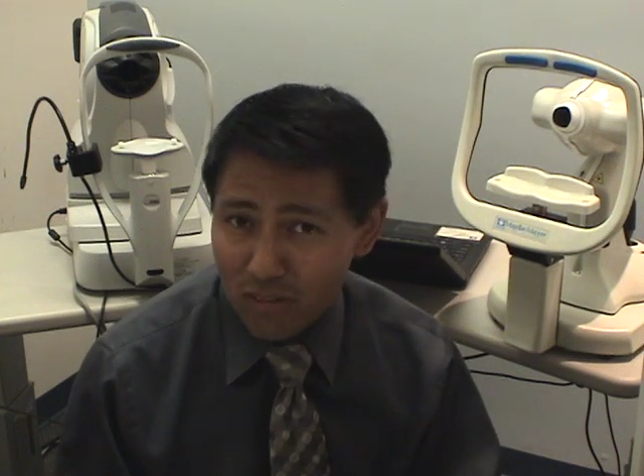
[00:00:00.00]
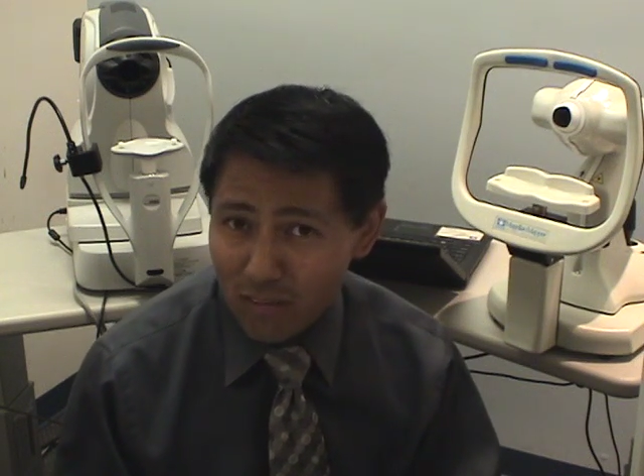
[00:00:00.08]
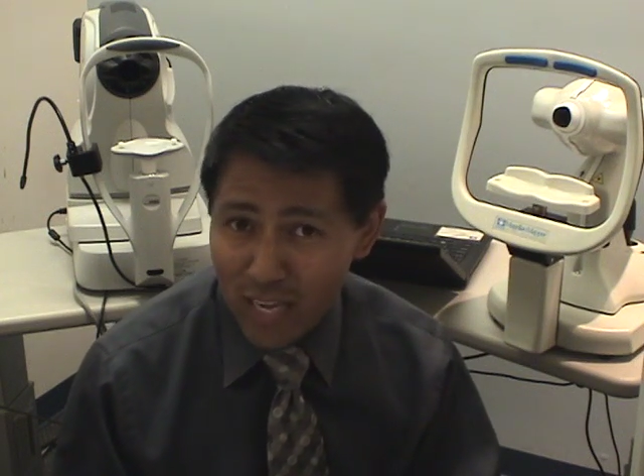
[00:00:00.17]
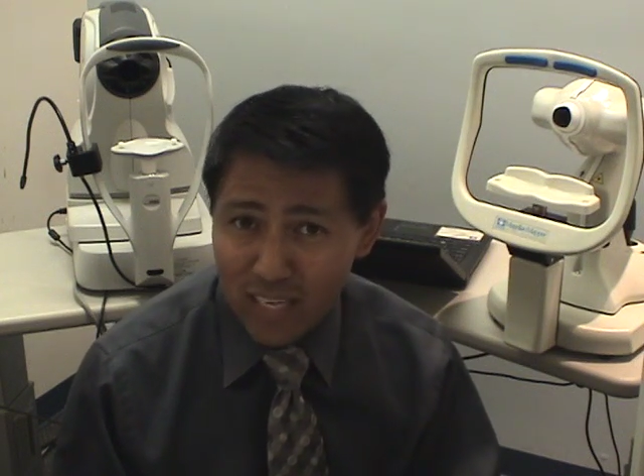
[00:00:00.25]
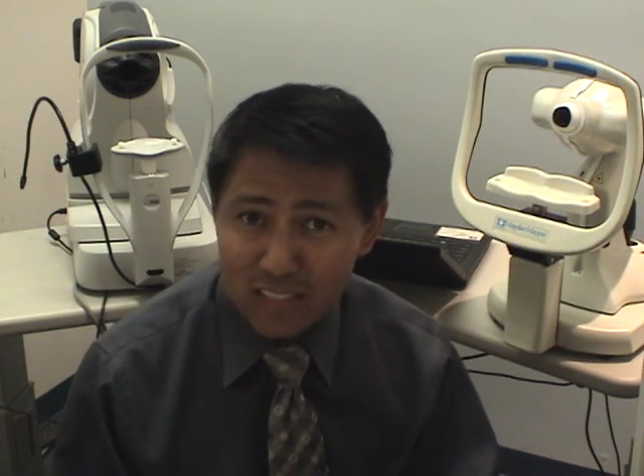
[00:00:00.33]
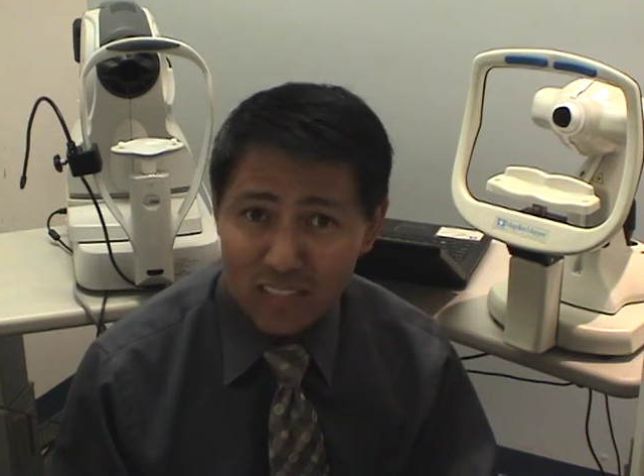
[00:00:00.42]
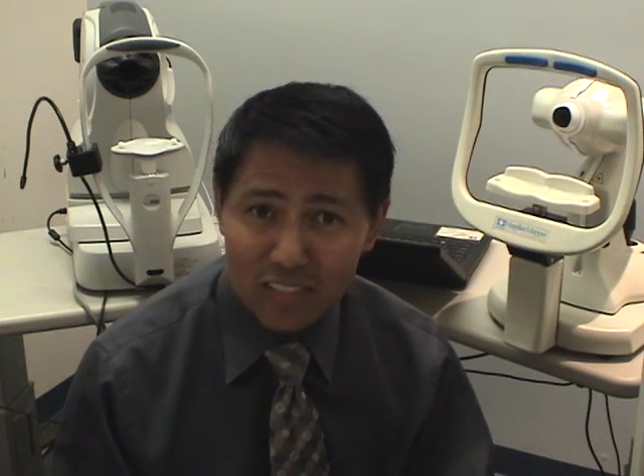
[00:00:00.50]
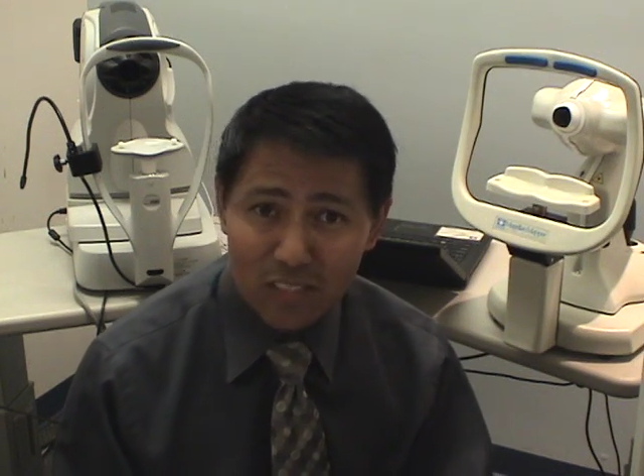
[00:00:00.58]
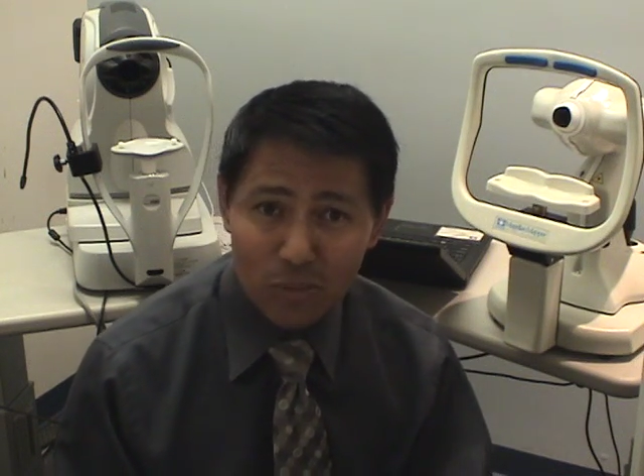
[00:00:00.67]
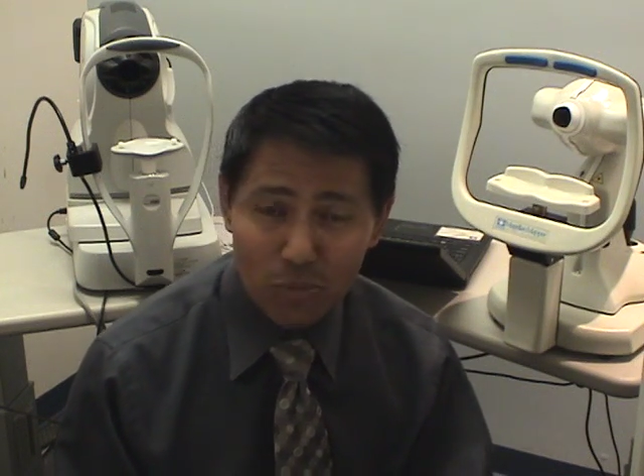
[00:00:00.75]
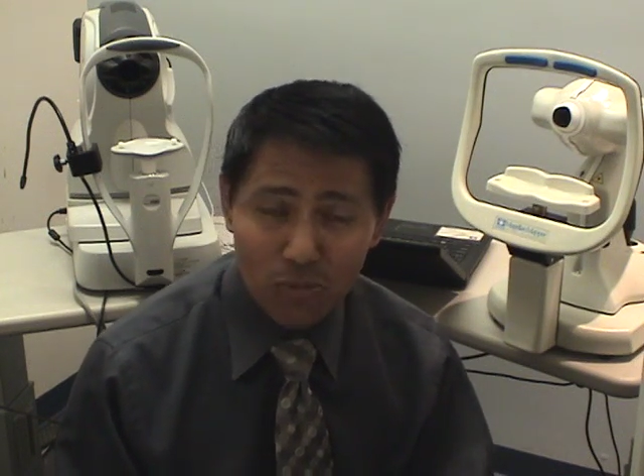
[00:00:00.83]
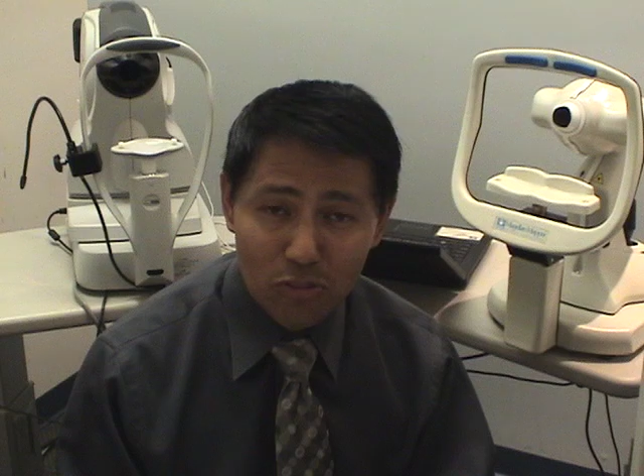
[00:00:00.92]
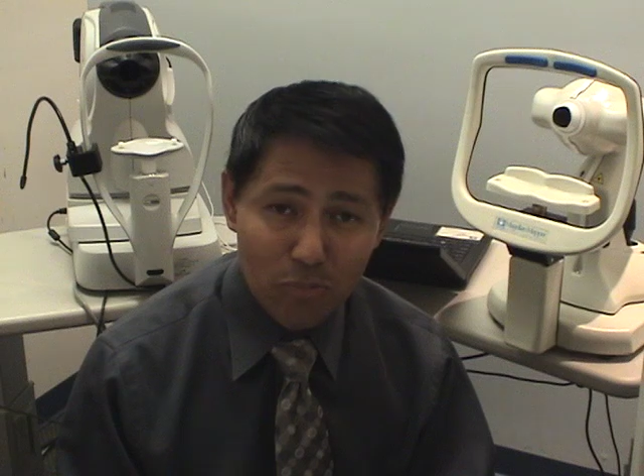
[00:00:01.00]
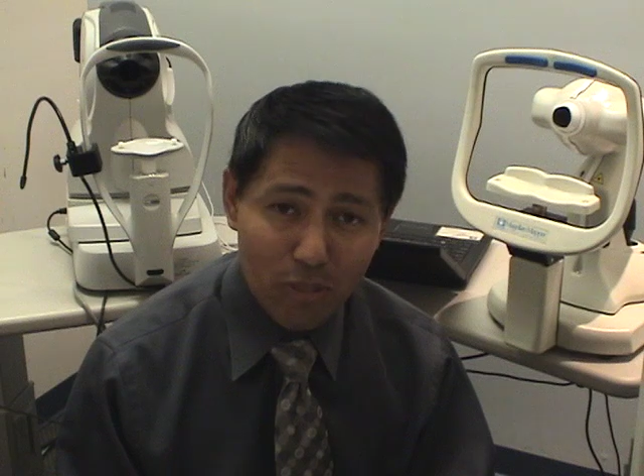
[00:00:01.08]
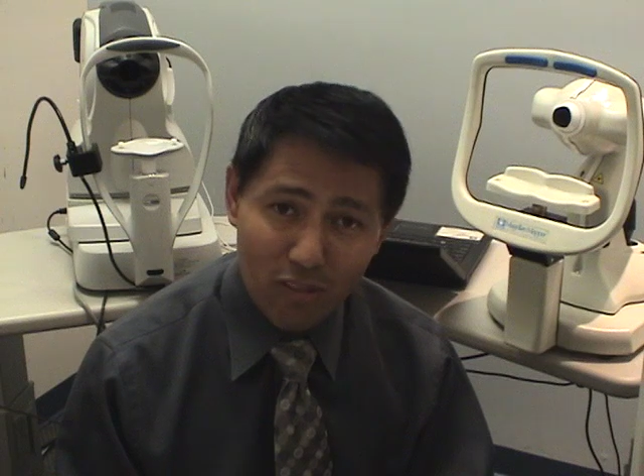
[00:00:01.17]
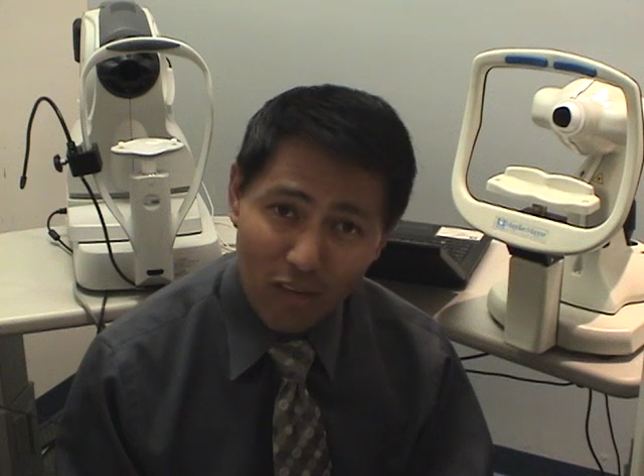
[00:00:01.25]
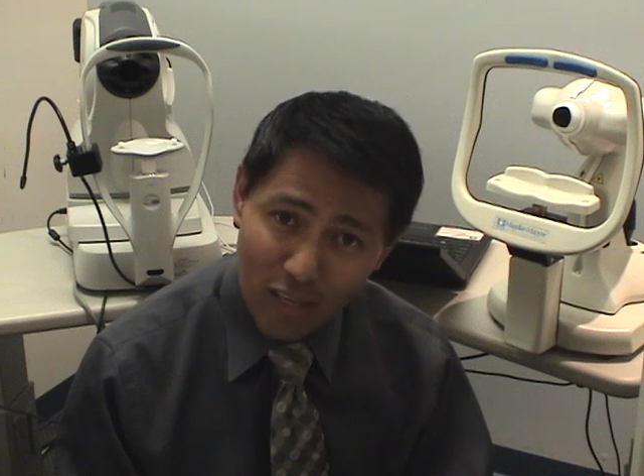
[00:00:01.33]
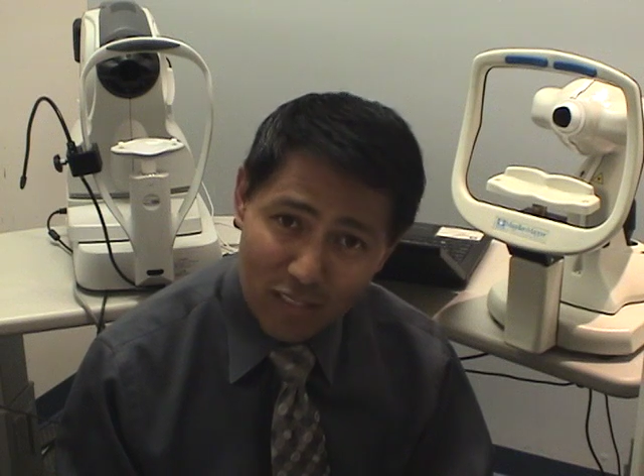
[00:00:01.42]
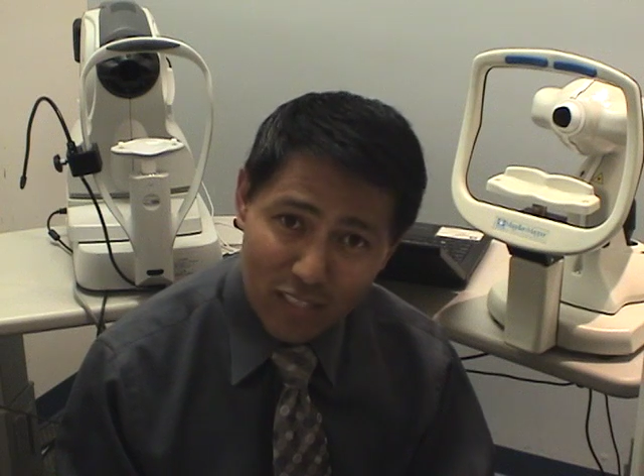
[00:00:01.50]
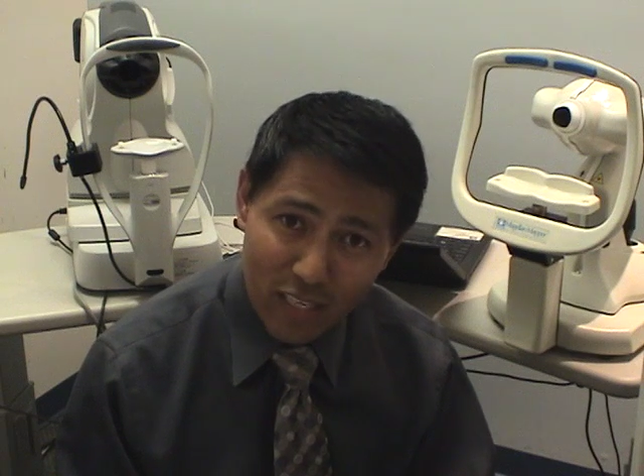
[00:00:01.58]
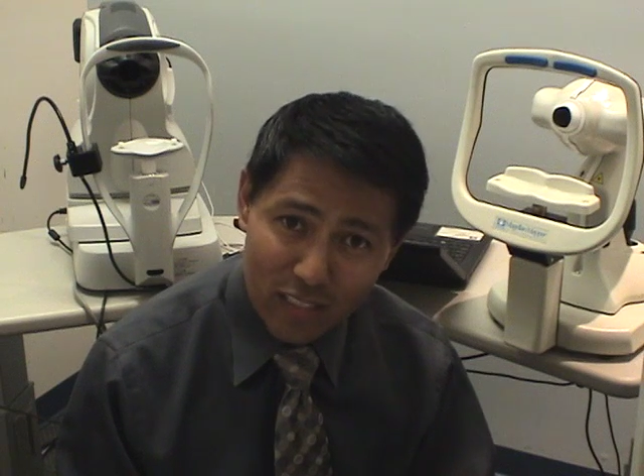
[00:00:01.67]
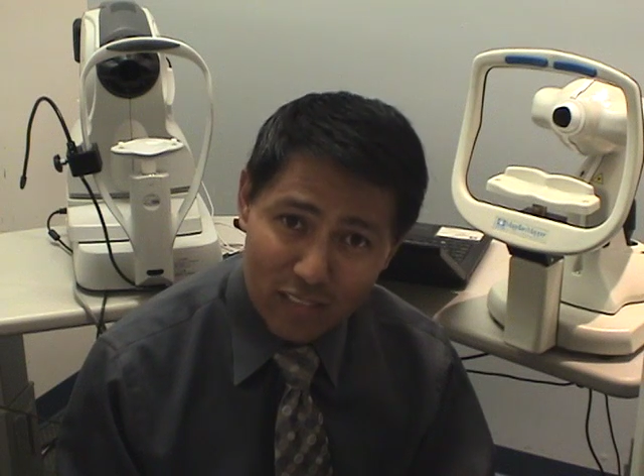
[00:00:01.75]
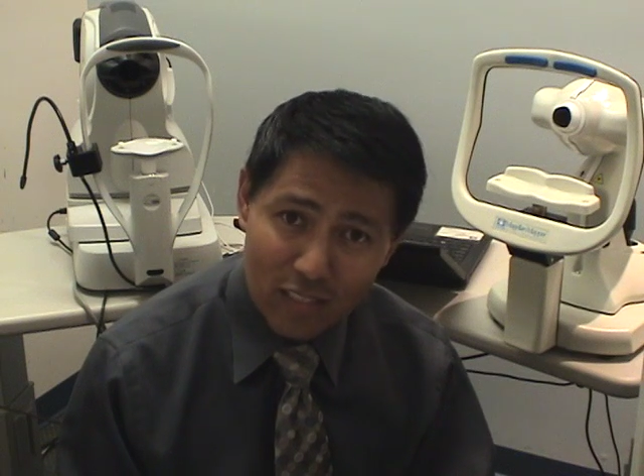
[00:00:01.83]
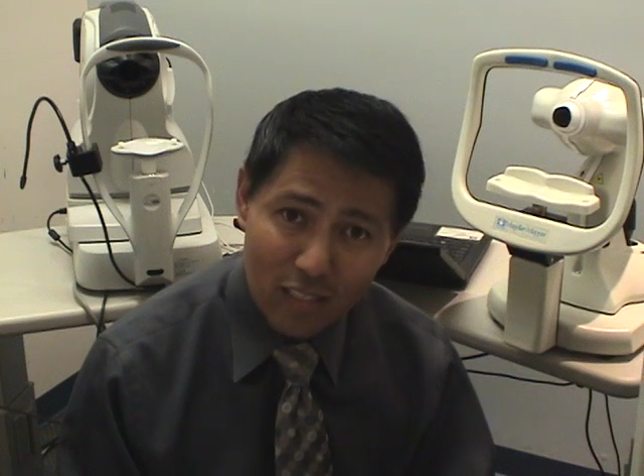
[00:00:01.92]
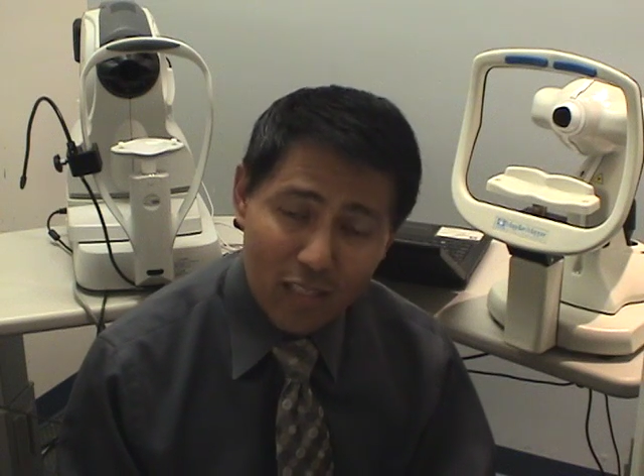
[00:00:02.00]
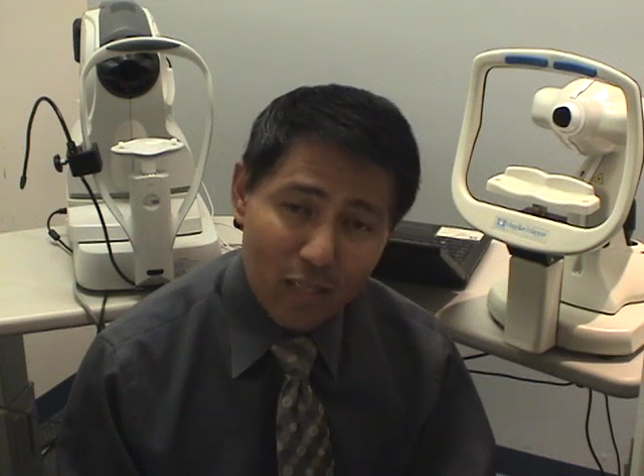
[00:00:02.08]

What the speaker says: of glasses or a new pair of contacts,